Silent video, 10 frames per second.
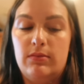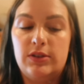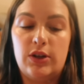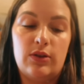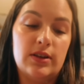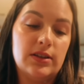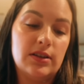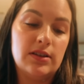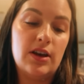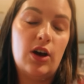So this
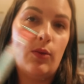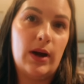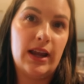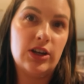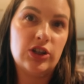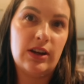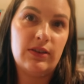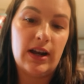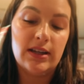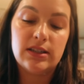is the Hawaiian
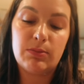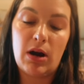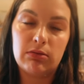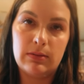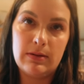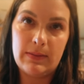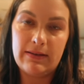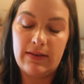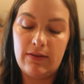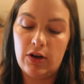shaved ice, probably
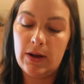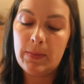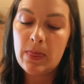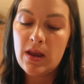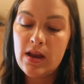my favorite.